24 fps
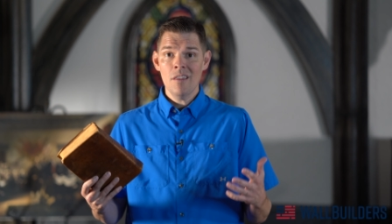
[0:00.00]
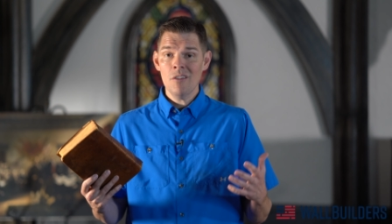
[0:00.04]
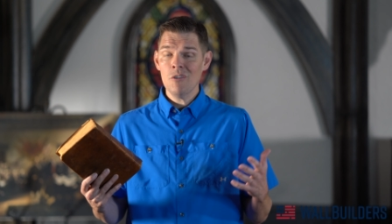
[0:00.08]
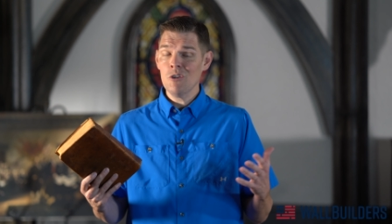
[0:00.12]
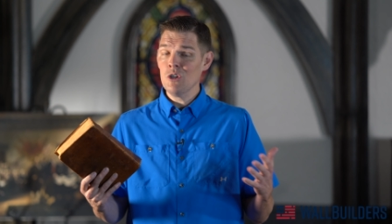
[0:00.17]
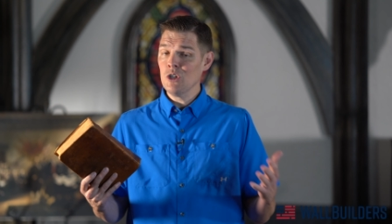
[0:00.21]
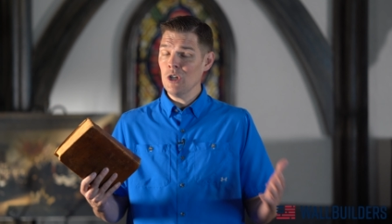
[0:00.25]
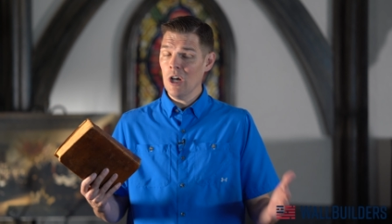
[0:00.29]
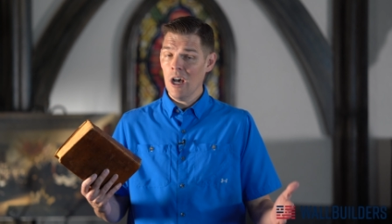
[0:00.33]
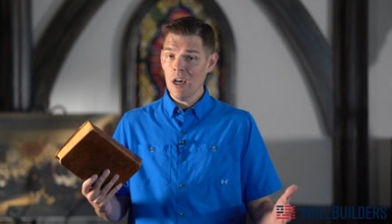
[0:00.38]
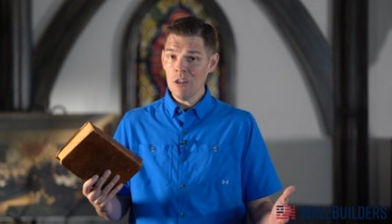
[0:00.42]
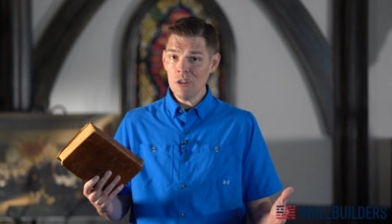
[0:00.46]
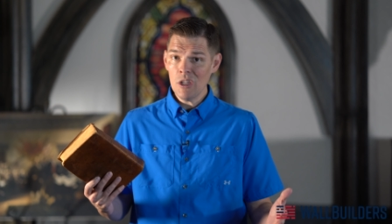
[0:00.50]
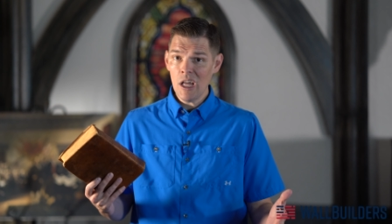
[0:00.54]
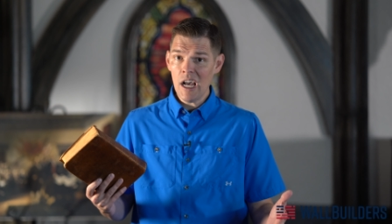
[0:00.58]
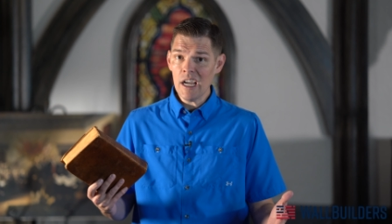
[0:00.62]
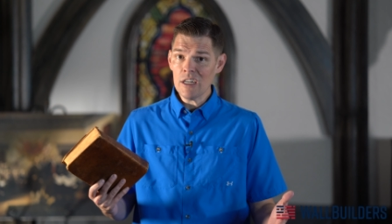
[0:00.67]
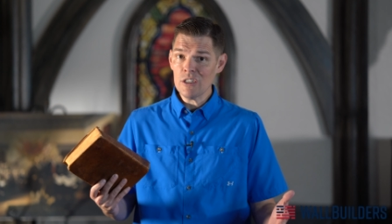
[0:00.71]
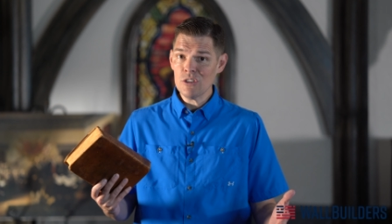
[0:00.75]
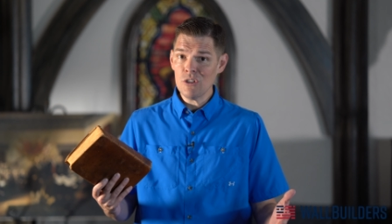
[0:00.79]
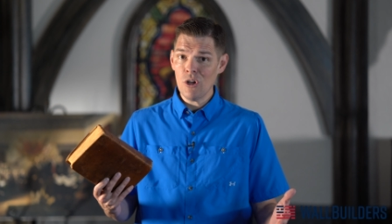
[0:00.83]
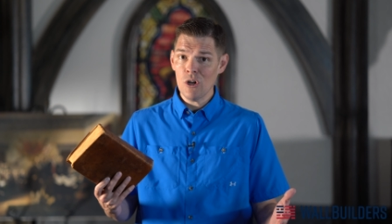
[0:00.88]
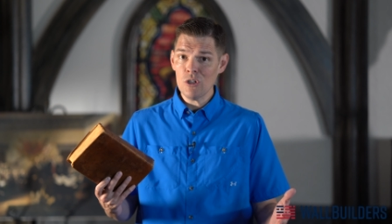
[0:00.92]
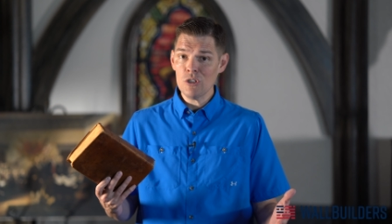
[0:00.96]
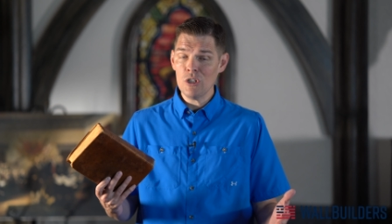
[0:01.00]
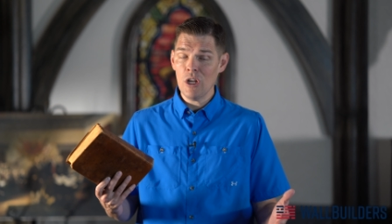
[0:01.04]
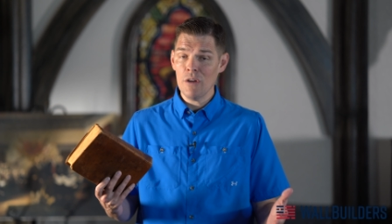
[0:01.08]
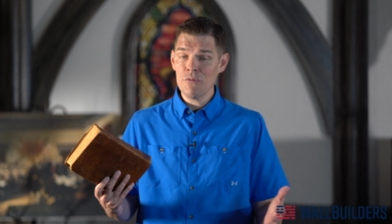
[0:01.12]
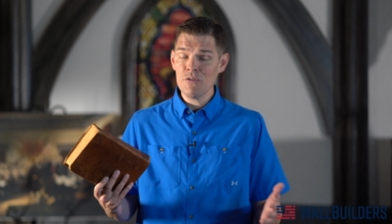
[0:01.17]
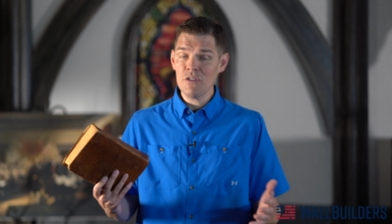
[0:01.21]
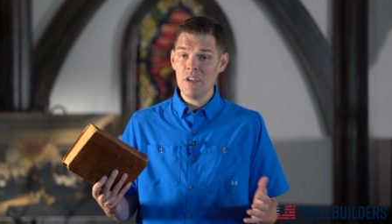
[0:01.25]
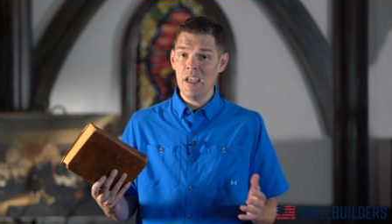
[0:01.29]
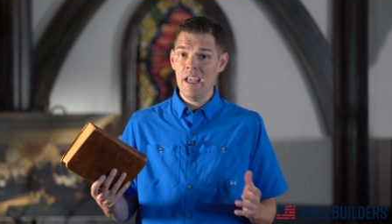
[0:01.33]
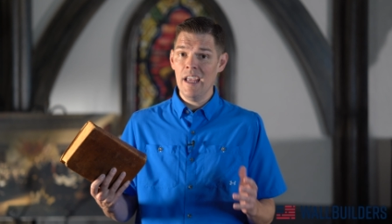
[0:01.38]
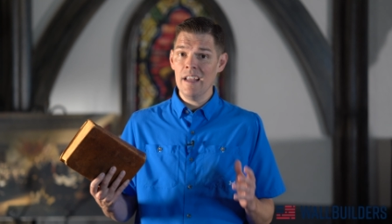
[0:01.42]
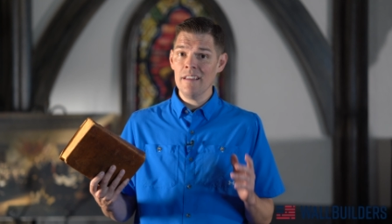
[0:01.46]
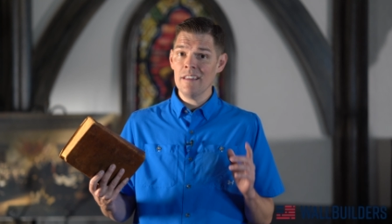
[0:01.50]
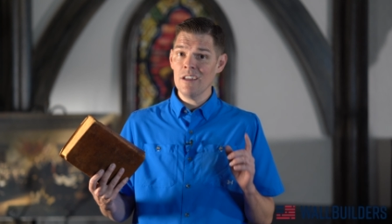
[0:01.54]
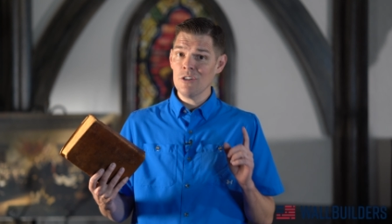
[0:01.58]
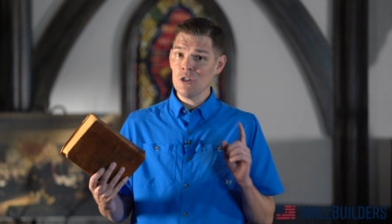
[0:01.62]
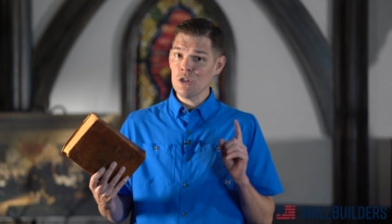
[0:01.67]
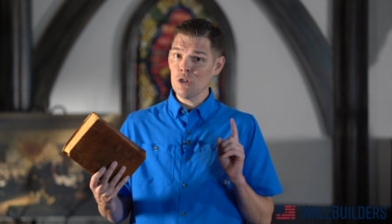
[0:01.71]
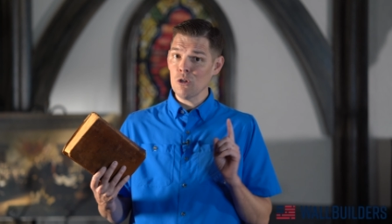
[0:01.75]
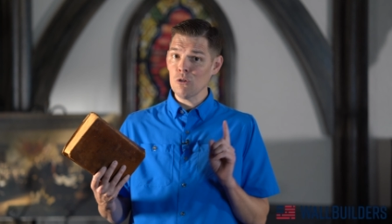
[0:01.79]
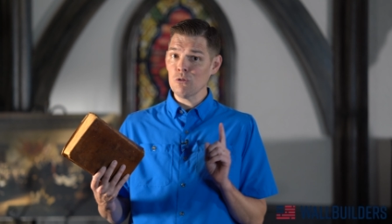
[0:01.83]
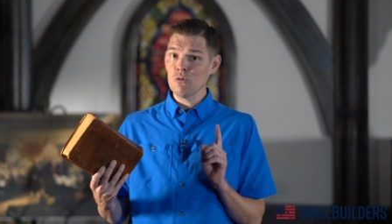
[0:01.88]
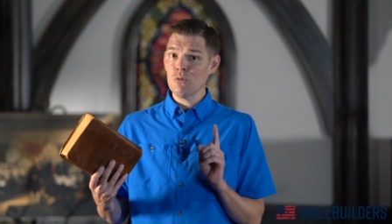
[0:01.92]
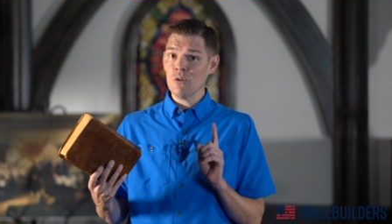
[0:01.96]
John Locke starts off saying that
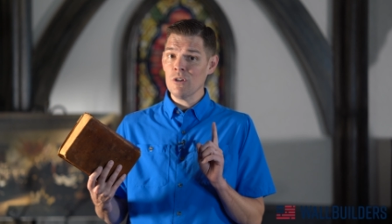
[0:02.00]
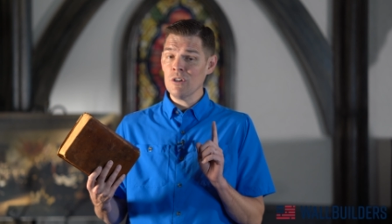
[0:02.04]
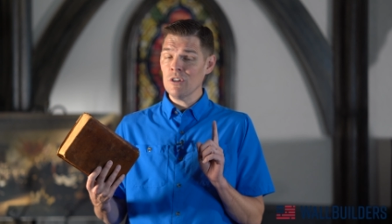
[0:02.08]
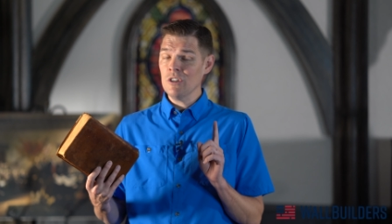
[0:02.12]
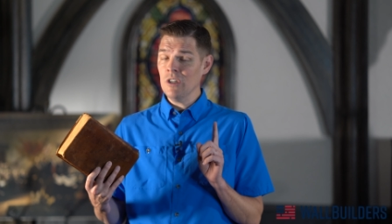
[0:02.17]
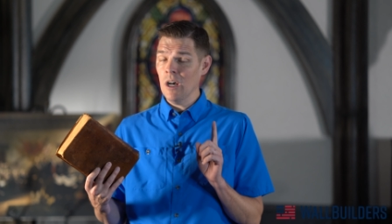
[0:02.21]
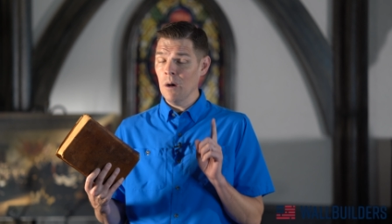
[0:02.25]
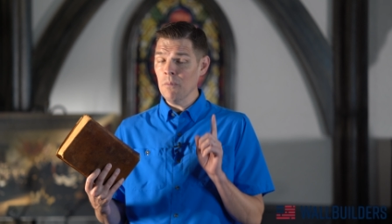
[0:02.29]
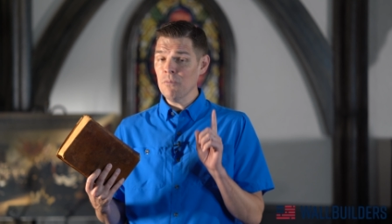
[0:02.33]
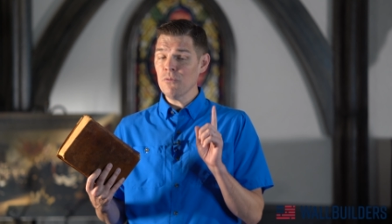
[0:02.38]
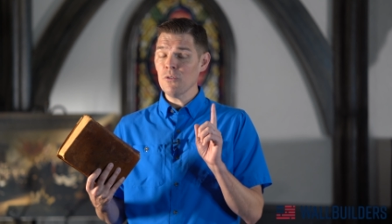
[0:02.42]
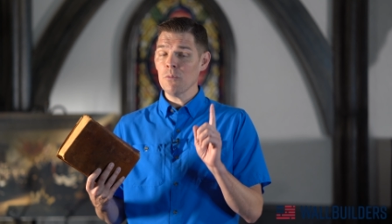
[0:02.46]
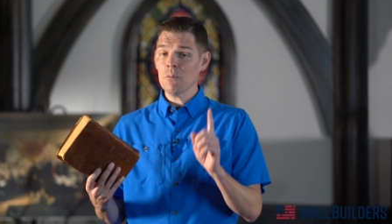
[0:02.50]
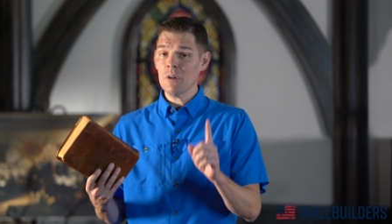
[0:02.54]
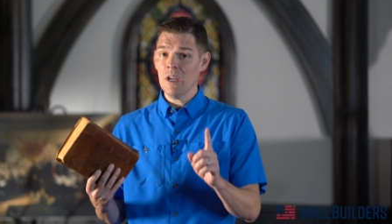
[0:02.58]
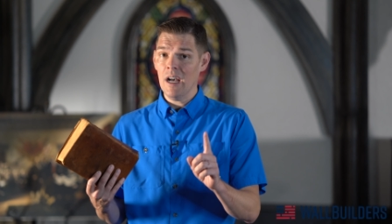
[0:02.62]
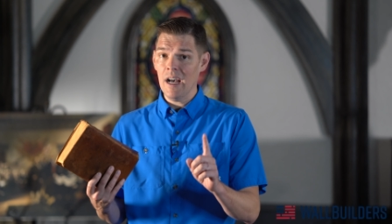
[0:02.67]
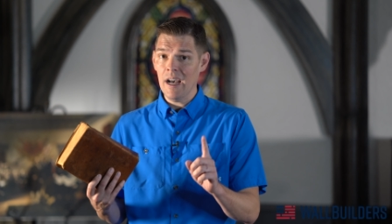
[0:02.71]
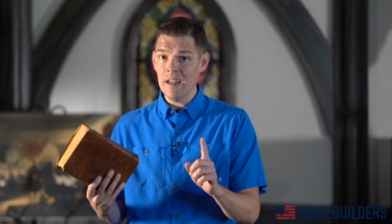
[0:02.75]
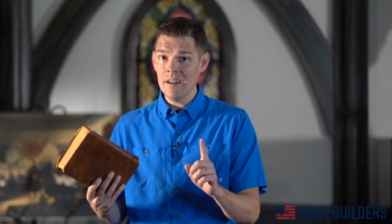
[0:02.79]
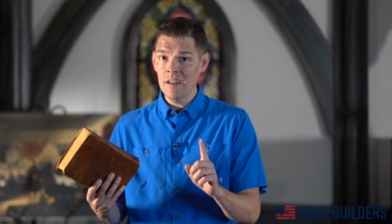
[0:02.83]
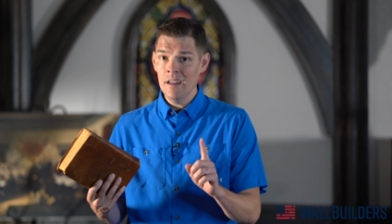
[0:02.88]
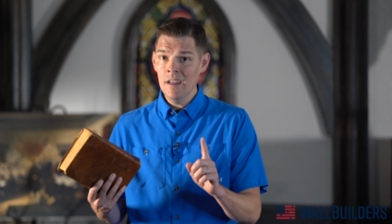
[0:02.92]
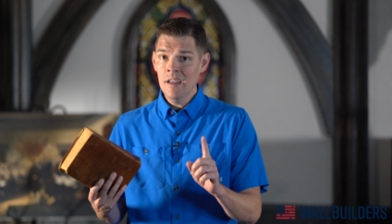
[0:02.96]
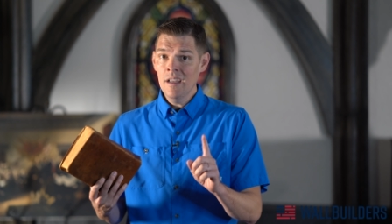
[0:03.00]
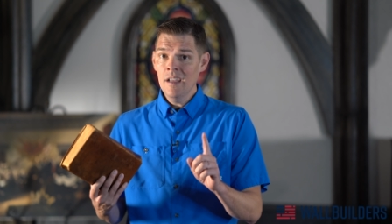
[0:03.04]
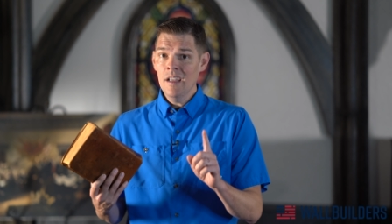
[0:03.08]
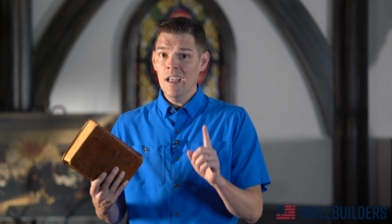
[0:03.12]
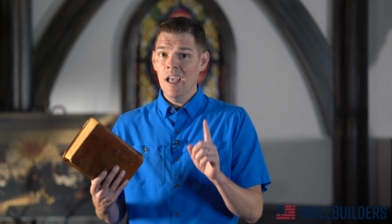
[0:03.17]
children come from God